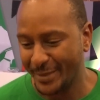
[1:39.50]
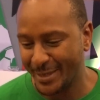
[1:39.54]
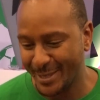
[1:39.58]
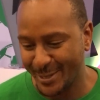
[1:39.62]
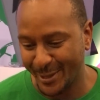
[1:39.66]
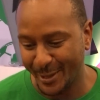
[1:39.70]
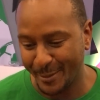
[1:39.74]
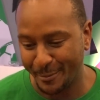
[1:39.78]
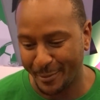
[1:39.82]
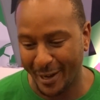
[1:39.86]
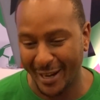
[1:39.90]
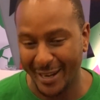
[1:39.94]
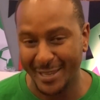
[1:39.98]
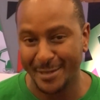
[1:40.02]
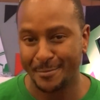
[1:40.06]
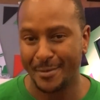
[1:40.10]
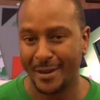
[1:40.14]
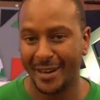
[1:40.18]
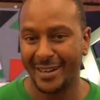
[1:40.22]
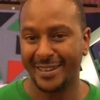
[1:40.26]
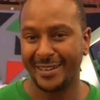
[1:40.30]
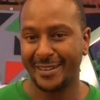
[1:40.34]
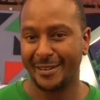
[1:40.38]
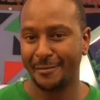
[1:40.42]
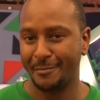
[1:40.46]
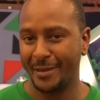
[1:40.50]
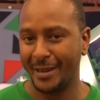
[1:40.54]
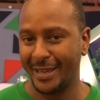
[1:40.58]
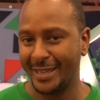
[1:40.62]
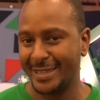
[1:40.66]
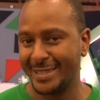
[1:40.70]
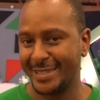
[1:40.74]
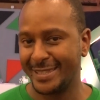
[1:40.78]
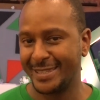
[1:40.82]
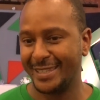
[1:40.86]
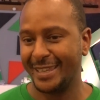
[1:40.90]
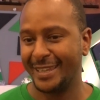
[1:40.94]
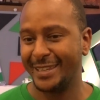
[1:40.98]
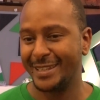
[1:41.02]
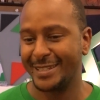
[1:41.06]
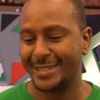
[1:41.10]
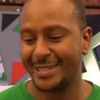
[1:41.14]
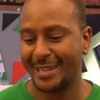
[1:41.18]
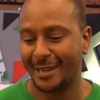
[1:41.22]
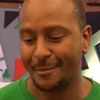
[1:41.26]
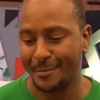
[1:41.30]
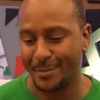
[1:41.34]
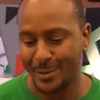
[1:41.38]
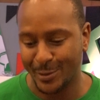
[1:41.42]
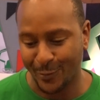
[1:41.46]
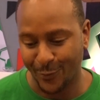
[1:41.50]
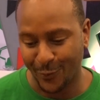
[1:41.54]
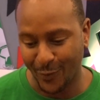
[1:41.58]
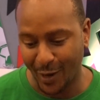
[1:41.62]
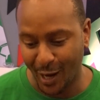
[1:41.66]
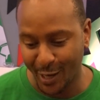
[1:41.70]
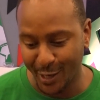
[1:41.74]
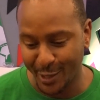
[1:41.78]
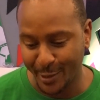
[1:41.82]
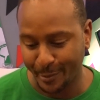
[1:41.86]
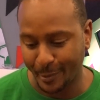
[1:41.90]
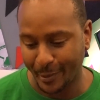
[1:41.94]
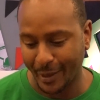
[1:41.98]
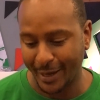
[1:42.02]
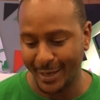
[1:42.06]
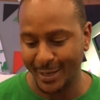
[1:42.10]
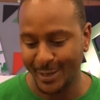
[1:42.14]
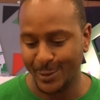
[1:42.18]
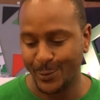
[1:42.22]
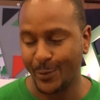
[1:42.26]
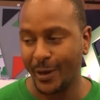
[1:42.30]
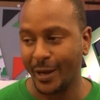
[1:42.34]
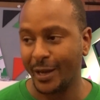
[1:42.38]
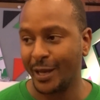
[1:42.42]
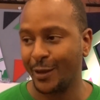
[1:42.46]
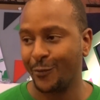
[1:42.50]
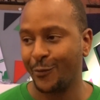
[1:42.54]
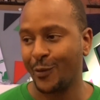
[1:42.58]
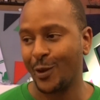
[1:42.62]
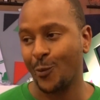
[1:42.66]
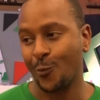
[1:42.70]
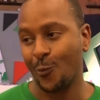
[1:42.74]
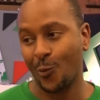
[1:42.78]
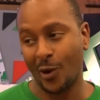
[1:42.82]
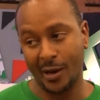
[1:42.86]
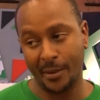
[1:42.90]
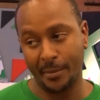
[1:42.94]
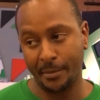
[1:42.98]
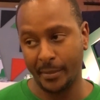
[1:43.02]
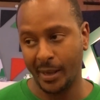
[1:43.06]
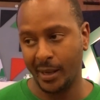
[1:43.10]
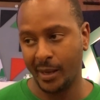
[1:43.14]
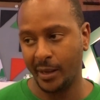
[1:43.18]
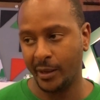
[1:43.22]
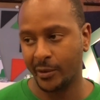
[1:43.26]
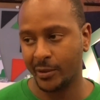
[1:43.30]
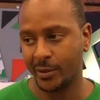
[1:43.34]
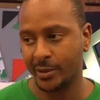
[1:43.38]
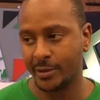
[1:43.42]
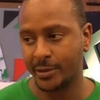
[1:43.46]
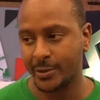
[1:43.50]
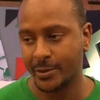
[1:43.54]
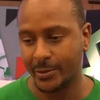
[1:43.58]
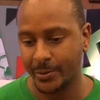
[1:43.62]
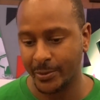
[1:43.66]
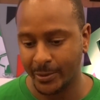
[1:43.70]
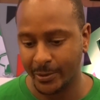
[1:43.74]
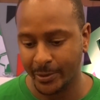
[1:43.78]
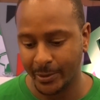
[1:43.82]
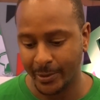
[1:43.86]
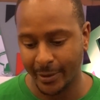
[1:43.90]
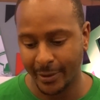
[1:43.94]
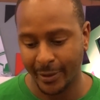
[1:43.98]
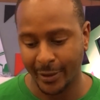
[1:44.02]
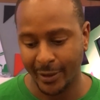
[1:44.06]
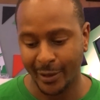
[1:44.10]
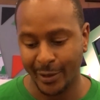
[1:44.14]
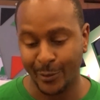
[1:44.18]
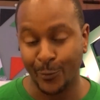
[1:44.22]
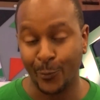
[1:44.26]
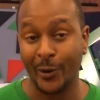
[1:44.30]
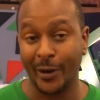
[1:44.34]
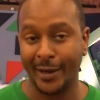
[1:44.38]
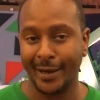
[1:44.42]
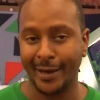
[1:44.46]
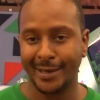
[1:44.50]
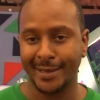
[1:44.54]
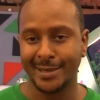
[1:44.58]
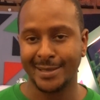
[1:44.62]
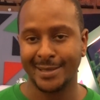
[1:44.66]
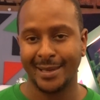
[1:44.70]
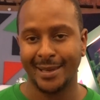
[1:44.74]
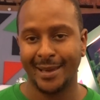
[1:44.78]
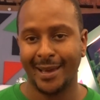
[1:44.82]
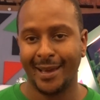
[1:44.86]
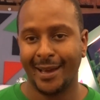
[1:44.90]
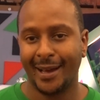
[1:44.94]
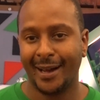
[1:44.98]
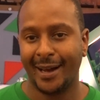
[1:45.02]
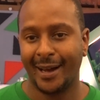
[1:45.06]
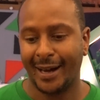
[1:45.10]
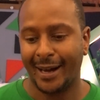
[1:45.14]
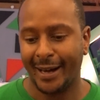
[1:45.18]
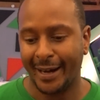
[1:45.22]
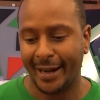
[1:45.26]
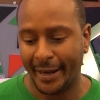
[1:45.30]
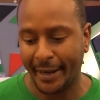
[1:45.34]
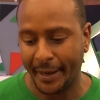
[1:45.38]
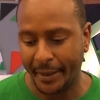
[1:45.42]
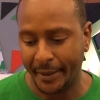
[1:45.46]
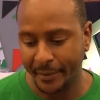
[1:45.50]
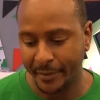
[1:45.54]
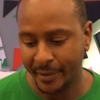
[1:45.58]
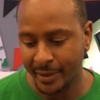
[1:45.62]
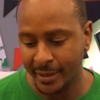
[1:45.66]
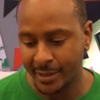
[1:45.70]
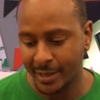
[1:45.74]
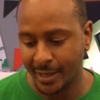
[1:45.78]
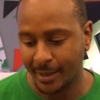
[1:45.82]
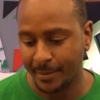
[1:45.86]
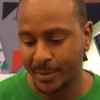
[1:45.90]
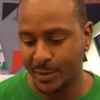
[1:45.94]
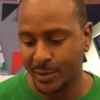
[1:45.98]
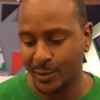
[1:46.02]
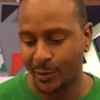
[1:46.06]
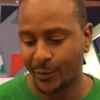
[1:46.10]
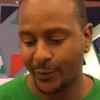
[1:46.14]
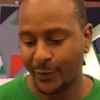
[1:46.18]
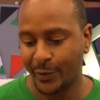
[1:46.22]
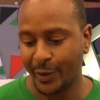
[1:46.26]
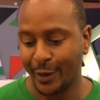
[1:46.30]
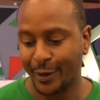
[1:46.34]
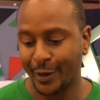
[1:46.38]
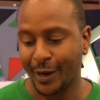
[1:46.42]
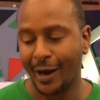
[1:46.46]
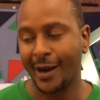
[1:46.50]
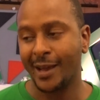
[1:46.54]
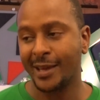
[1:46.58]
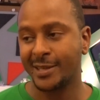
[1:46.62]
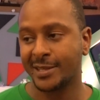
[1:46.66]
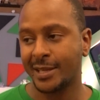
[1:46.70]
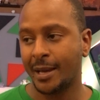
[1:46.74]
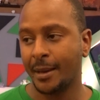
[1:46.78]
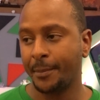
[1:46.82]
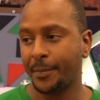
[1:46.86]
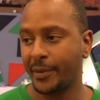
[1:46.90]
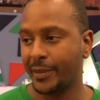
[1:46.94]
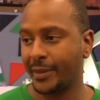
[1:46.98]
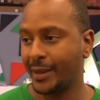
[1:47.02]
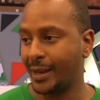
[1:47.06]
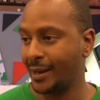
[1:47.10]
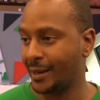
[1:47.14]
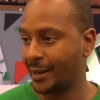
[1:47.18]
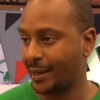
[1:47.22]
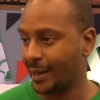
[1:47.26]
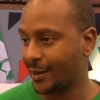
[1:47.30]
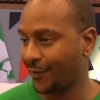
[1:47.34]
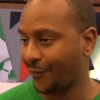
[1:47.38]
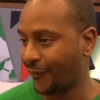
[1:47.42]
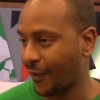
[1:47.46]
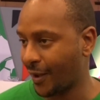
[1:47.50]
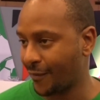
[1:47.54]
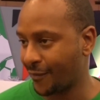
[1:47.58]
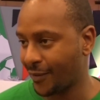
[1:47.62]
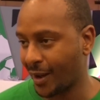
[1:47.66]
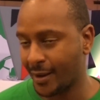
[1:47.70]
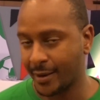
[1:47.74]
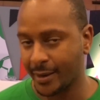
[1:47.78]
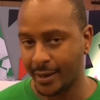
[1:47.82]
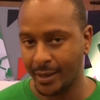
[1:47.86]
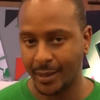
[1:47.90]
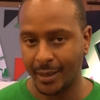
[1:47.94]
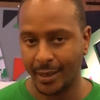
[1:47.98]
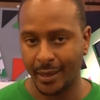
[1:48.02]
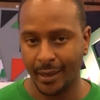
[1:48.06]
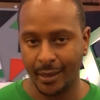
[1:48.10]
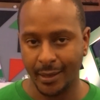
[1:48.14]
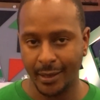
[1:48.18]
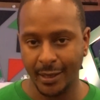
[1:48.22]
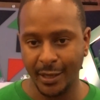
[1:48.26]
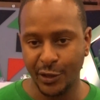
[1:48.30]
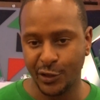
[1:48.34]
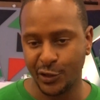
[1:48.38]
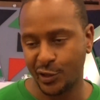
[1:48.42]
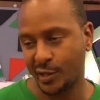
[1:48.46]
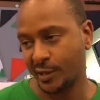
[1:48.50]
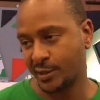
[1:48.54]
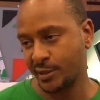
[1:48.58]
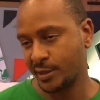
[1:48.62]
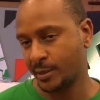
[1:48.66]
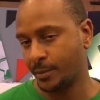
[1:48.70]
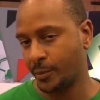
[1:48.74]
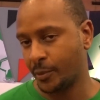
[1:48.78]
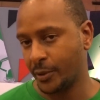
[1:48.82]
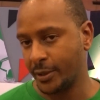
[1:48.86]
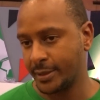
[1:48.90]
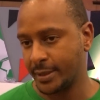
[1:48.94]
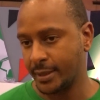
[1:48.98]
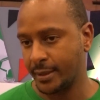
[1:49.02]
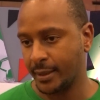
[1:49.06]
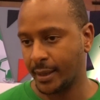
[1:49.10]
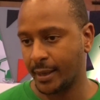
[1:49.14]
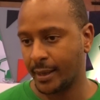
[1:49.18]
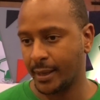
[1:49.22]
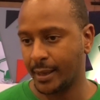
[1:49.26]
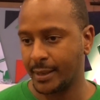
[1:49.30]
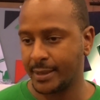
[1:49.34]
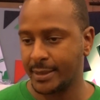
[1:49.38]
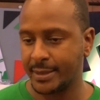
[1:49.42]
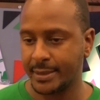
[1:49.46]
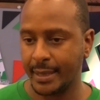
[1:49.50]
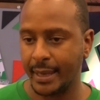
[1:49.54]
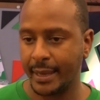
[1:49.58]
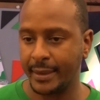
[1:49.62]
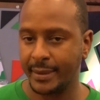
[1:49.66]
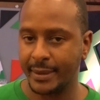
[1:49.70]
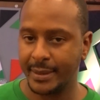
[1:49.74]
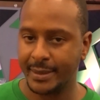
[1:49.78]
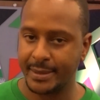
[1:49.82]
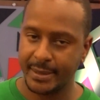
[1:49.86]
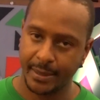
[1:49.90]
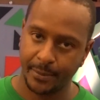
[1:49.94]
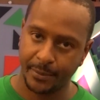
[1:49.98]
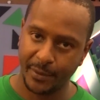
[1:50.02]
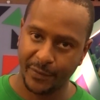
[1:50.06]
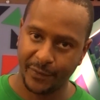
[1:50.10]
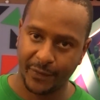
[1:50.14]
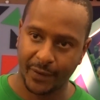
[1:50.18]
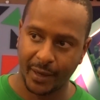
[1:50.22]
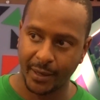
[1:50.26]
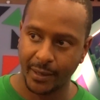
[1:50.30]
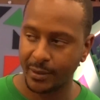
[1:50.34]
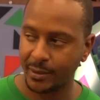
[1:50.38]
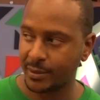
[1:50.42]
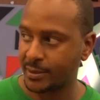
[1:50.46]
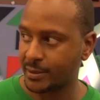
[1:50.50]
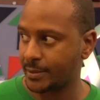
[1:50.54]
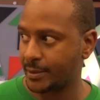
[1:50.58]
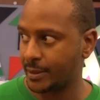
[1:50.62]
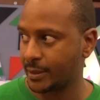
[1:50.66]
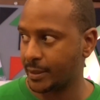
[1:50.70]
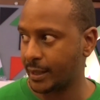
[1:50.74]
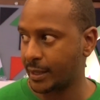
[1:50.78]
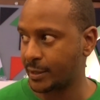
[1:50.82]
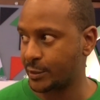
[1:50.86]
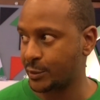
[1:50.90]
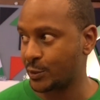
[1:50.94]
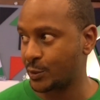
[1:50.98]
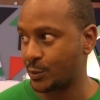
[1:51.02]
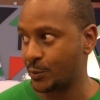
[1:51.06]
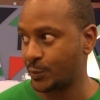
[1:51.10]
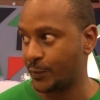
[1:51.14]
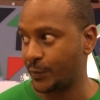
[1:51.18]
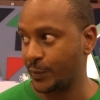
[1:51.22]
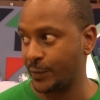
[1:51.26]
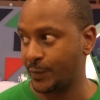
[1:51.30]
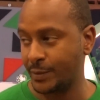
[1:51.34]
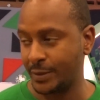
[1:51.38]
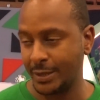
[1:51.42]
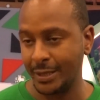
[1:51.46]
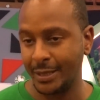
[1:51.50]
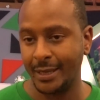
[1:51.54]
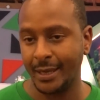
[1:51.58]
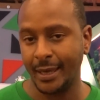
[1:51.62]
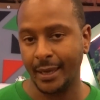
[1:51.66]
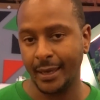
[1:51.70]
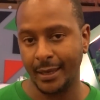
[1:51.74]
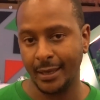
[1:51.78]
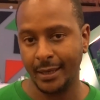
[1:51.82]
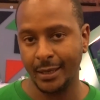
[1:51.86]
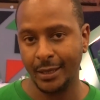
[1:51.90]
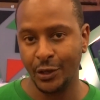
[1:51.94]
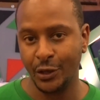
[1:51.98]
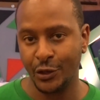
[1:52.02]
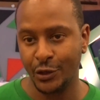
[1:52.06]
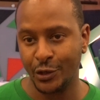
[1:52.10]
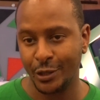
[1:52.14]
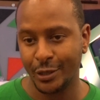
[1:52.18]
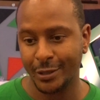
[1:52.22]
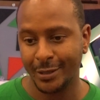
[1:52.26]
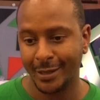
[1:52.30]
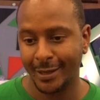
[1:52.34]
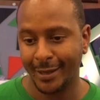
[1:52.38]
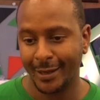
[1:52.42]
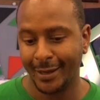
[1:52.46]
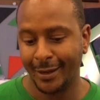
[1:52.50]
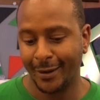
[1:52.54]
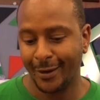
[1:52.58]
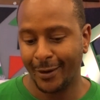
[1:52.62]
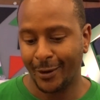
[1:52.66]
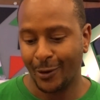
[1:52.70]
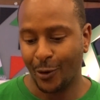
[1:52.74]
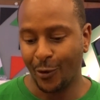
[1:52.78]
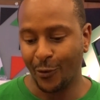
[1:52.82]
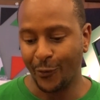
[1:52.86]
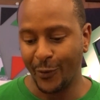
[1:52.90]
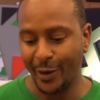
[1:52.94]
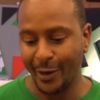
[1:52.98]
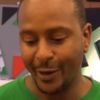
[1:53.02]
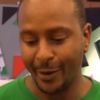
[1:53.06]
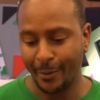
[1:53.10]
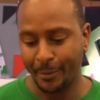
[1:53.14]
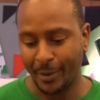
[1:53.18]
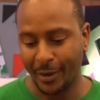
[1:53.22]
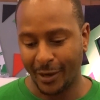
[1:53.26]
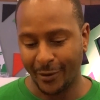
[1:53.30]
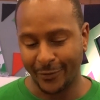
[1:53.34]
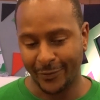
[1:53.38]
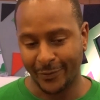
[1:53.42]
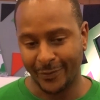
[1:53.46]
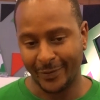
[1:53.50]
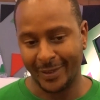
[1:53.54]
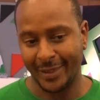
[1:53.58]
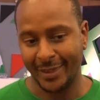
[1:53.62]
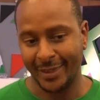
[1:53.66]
So the prize money remains. In terms of cash prize, we're giving 1 million to the winners. In terms of the runners-up, they'll get 500k each. That's the boys and the girls. And the semi-finals will get 250k each. Over and above